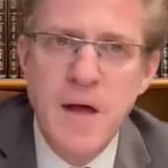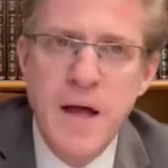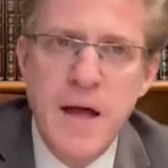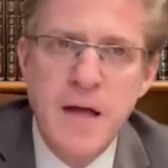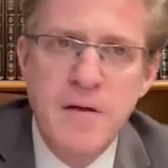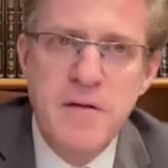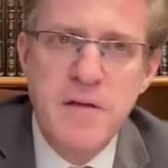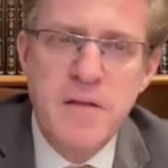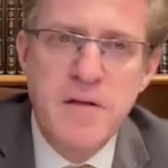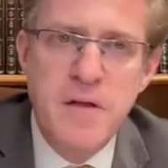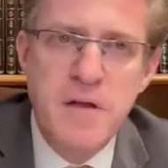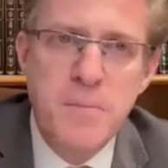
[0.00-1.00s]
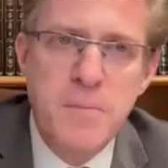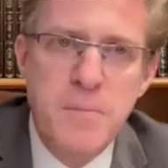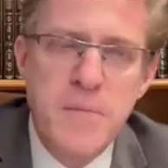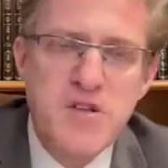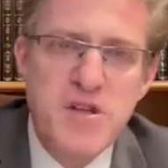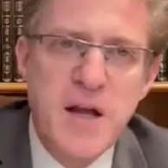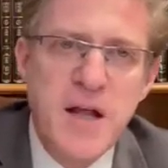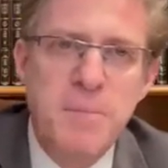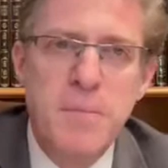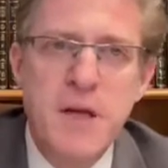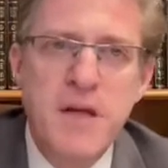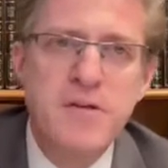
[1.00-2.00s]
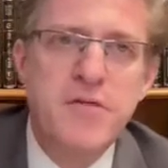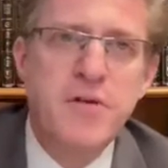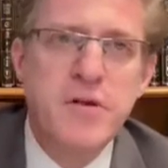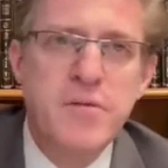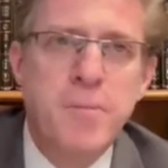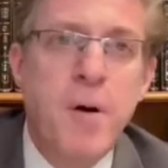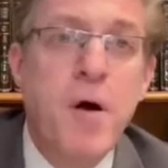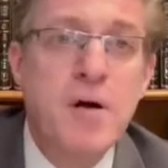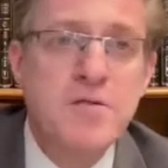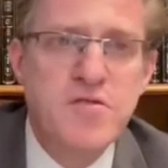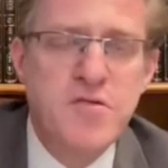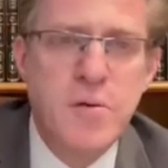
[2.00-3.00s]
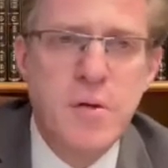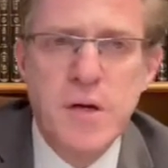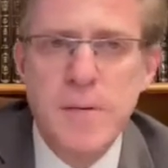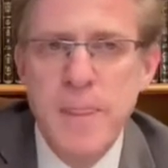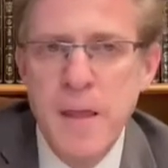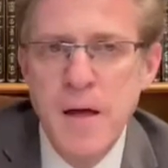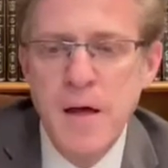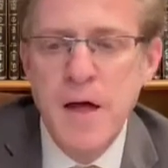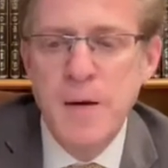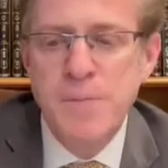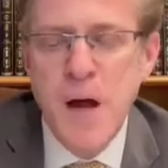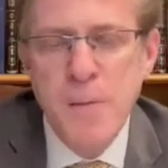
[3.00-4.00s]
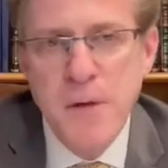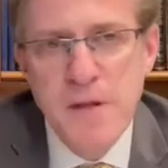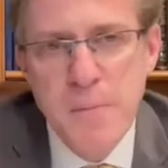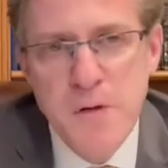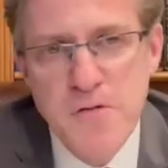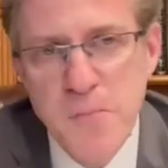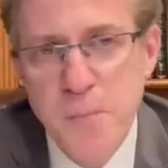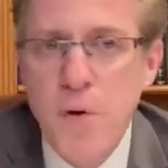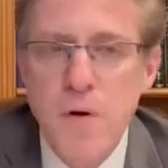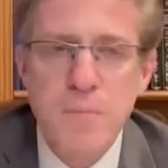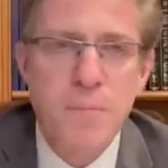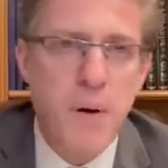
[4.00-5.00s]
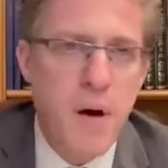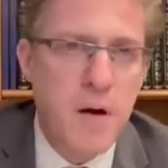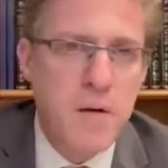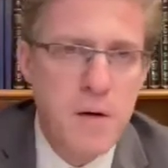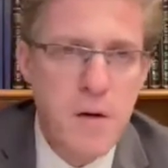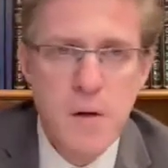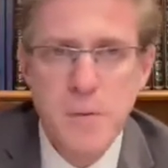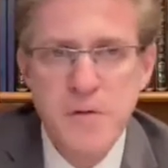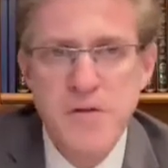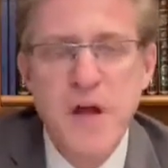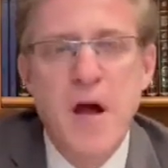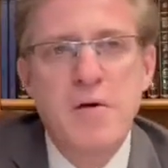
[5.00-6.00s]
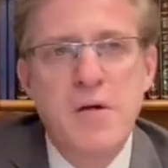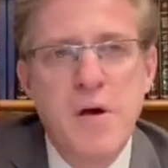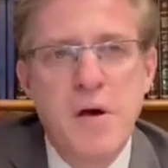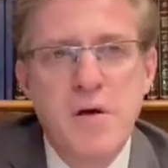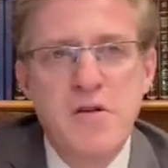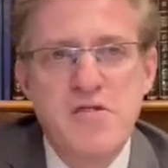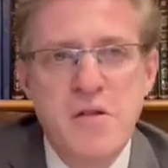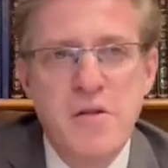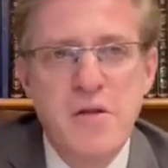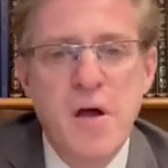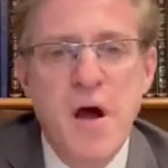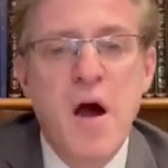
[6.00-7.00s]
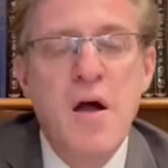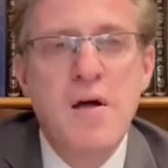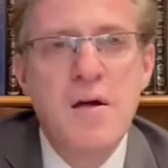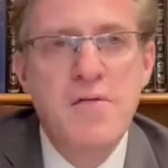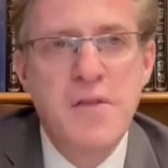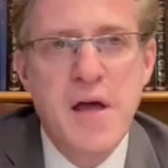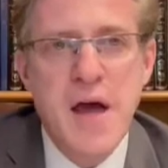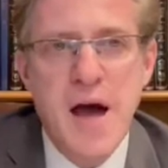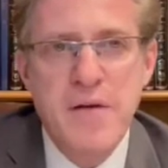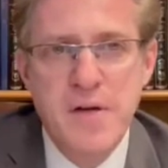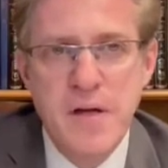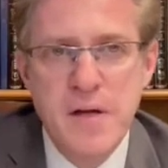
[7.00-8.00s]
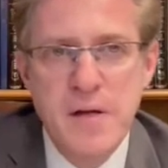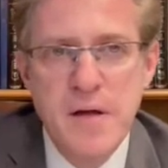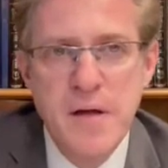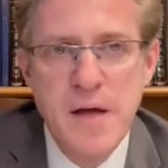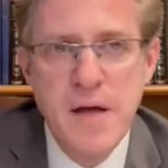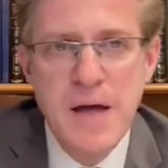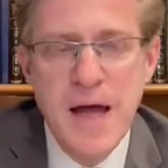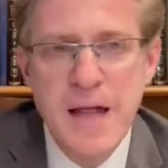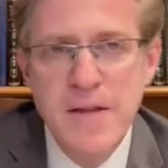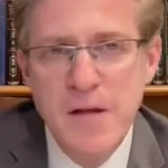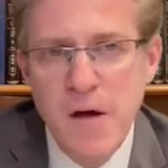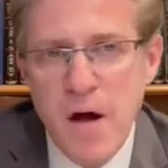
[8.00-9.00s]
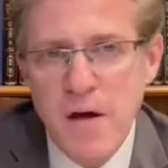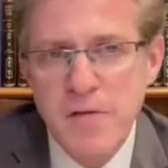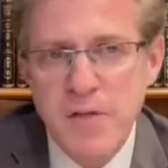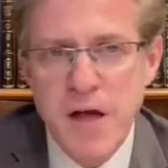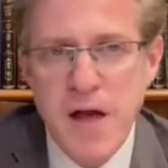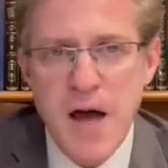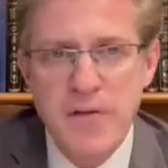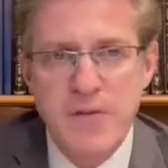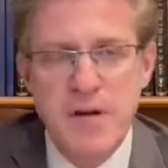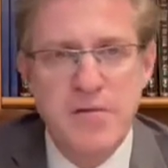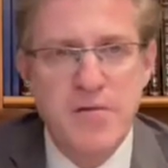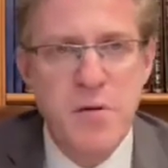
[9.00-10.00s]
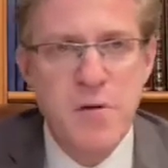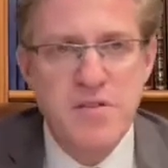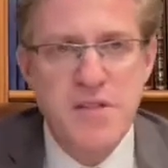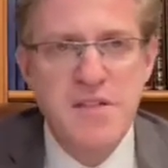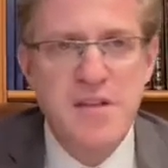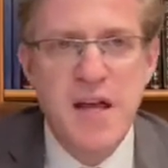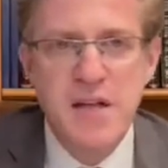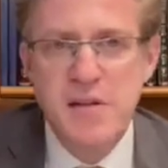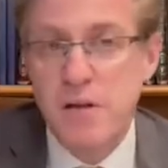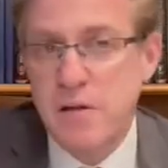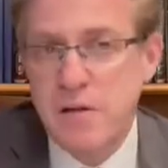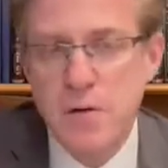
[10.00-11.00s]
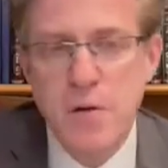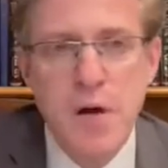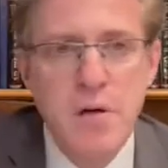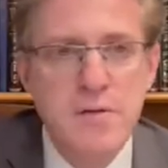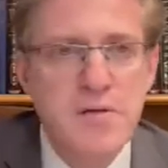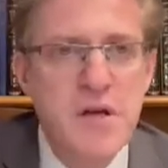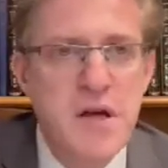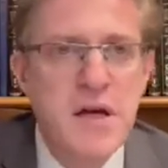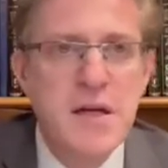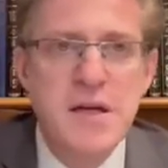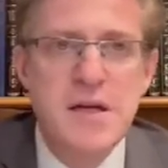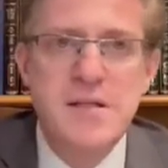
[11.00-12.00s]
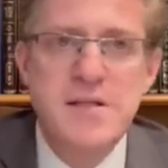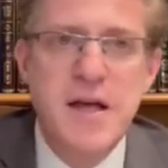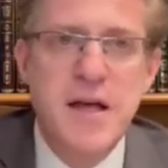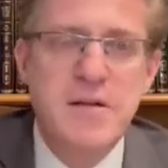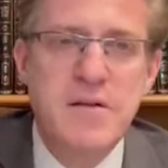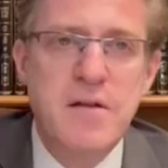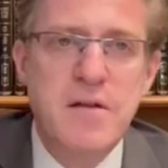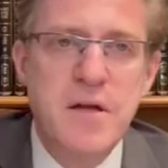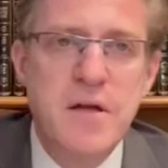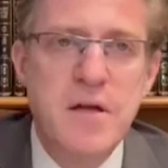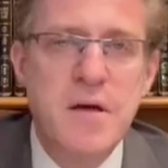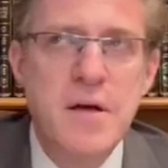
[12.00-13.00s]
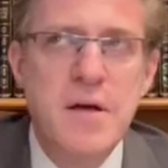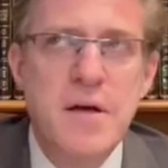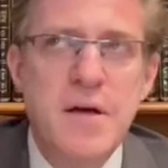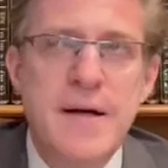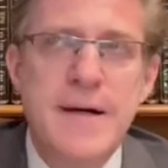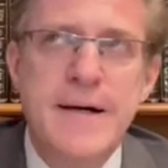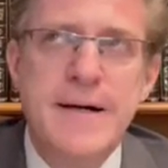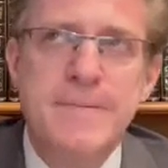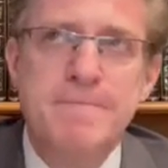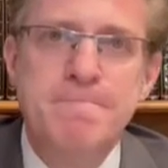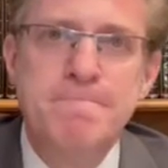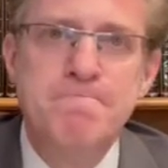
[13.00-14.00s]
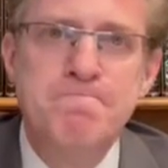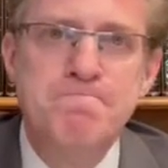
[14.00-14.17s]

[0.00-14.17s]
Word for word: And the Mishkan had many different parts to it. And probably the most important part was the Aron Kodesh, the Ark of the Covenant. And the Ark of the Covenant, of course, contained the Luchot, contained the, um,